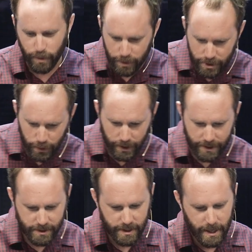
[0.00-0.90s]
so we would do
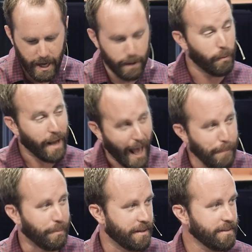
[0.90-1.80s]
this. And what would
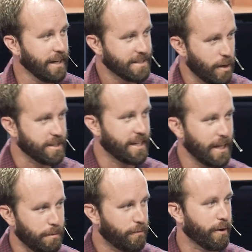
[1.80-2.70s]
happen as I was a
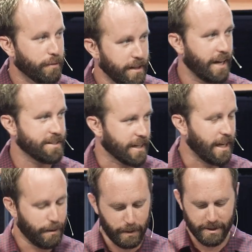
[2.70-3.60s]
kid before I realized
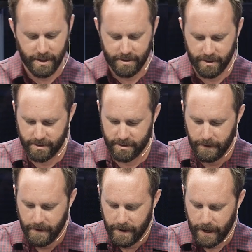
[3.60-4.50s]
that came to my senses,
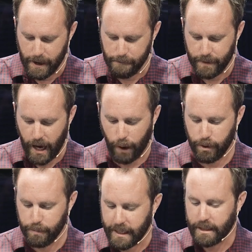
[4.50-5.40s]
um, I
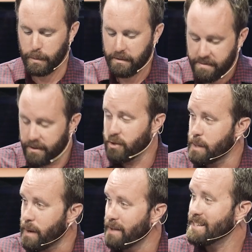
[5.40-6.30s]
would begin to be
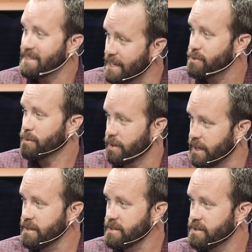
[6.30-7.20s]
filled up on these lesser
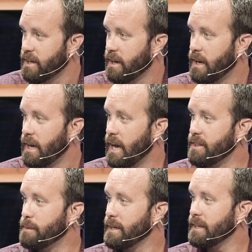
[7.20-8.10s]
things
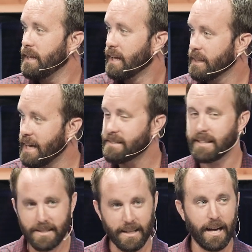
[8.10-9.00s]
and then be less
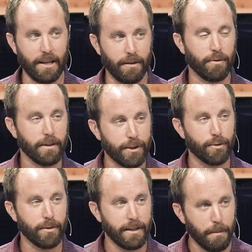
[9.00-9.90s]
excited for
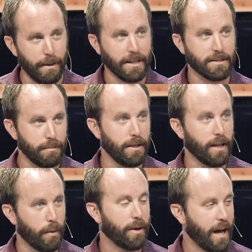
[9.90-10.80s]
literally the best
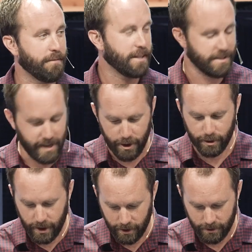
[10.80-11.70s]
meal I would have the
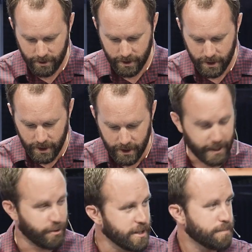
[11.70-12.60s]
entire year.
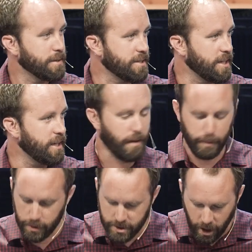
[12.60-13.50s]
Like Christmas Eve, I
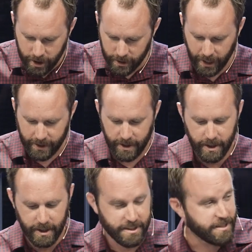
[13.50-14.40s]
mean, we're talking like
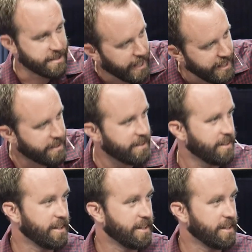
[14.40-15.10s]
steak